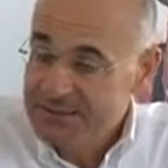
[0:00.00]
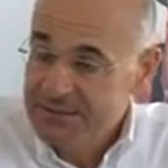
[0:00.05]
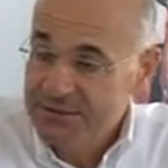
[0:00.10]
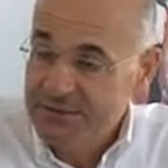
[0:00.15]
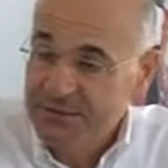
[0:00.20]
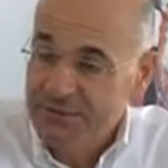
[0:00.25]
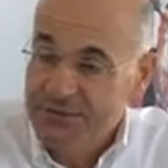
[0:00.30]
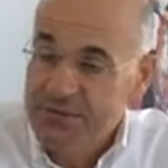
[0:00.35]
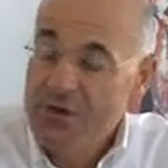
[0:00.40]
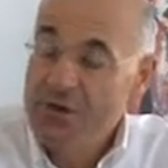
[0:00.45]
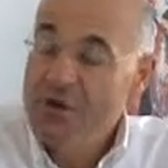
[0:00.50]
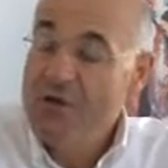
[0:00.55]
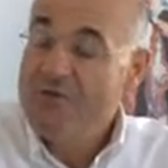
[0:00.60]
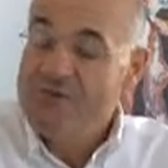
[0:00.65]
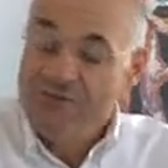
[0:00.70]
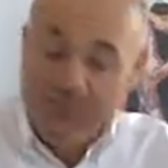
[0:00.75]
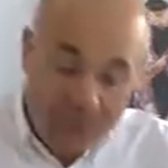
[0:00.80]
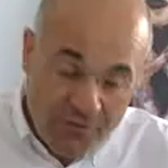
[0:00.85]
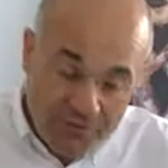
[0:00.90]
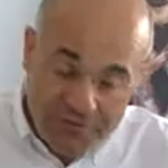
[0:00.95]
You know,
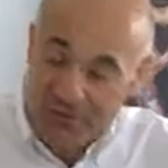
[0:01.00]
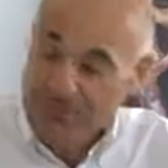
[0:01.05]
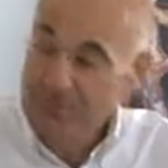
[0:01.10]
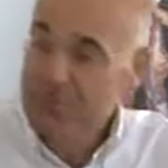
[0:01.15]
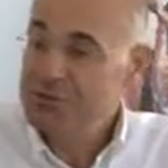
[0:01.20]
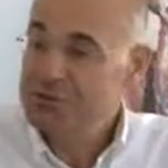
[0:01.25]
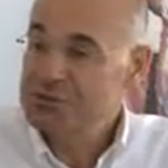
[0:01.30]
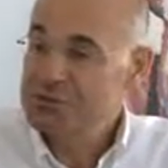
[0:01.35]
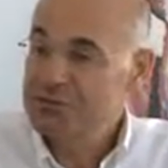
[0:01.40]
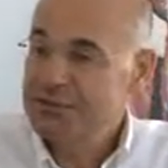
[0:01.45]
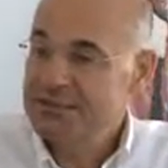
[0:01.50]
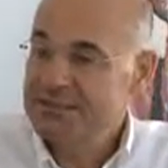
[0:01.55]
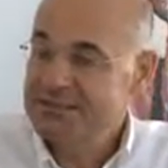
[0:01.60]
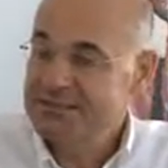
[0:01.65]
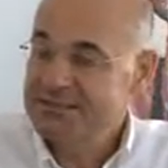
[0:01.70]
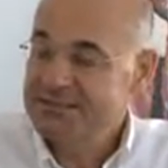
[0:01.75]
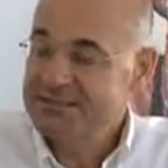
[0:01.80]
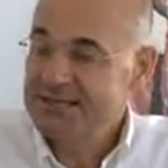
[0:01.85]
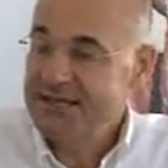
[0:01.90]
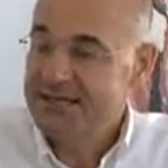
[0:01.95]
fourth
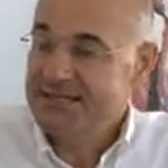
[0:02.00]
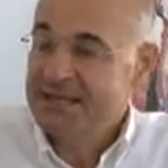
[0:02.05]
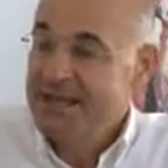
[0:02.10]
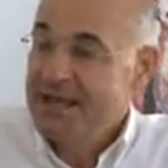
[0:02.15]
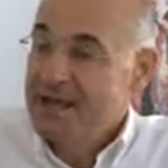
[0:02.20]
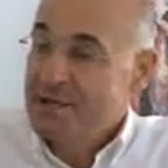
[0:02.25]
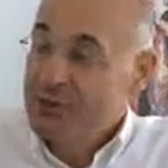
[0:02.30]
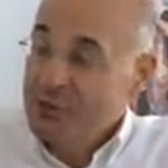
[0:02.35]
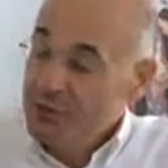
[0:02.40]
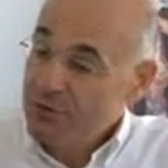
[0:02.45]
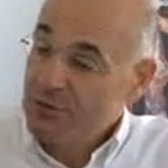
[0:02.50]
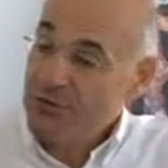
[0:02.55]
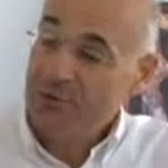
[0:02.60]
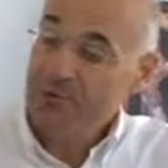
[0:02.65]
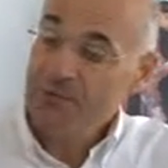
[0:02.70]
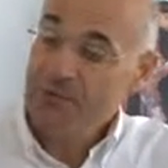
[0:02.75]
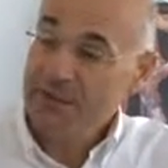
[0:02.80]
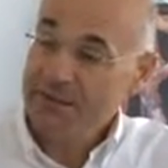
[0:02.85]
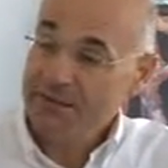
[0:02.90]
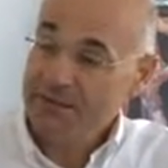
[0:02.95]
opportunity is that your
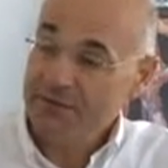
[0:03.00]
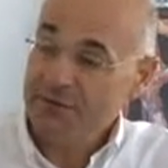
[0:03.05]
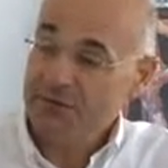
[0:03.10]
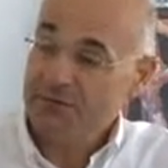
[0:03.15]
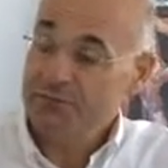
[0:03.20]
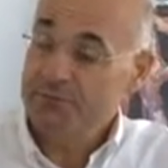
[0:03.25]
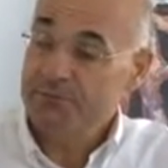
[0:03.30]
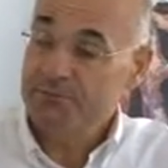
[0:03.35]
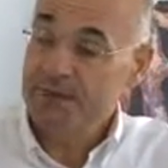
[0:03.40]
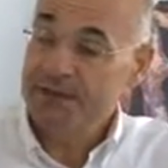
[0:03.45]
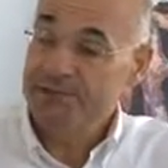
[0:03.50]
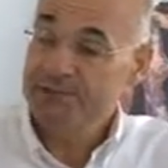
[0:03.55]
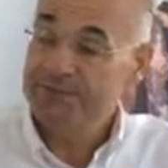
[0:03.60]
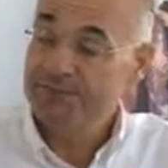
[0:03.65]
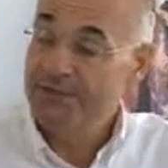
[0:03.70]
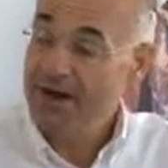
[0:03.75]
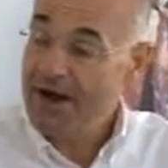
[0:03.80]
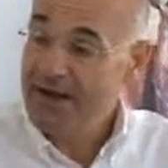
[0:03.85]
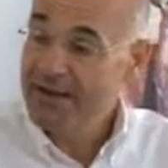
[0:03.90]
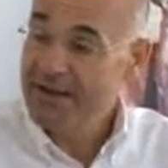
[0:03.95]
competitors would be
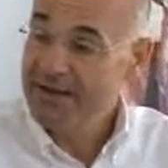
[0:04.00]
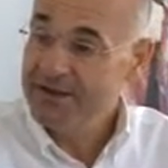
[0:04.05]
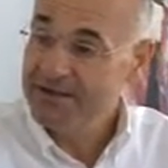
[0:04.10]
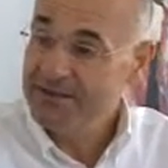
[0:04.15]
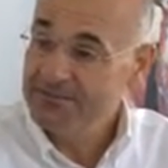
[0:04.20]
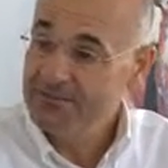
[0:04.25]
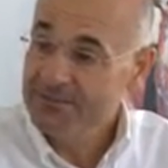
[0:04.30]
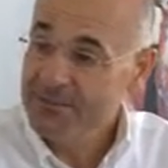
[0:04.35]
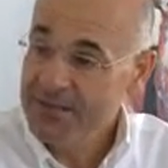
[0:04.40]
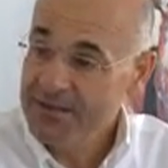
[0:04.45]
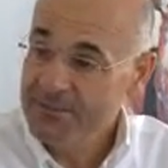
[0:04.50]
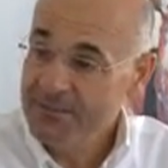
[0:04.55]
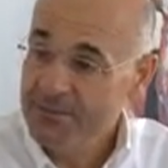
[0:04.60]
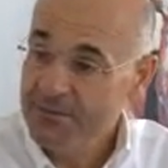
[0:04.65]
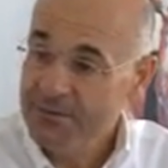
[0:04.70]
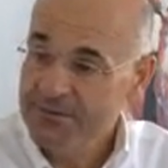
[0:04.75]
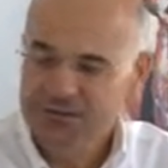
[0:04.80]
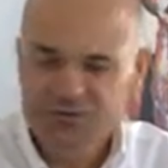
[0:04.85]
firing people.